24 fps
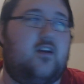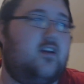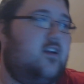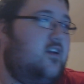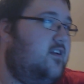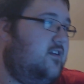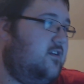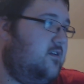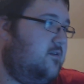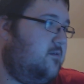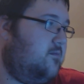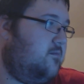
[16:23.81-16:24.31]
I
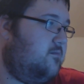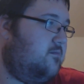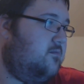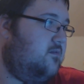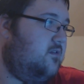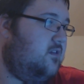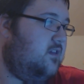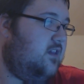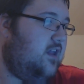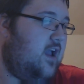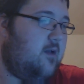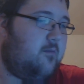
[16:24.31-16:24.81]
can get a
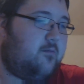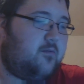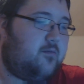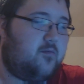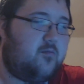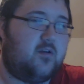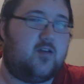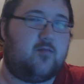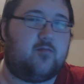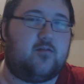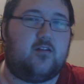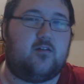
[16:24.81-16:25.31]
lamp
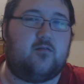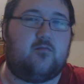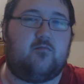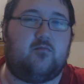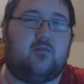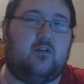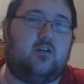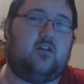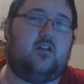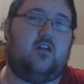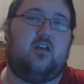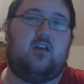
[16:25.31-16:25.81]
maybe,
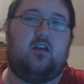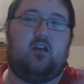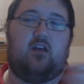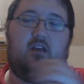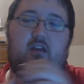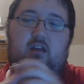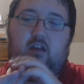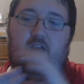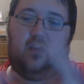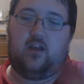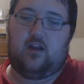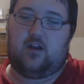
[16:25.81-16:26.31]
but
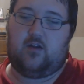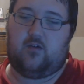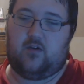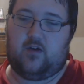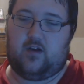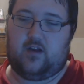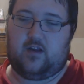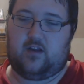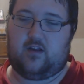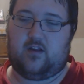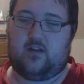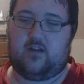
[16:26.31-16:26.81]

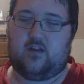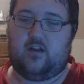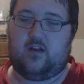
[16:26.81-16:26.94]
anyway,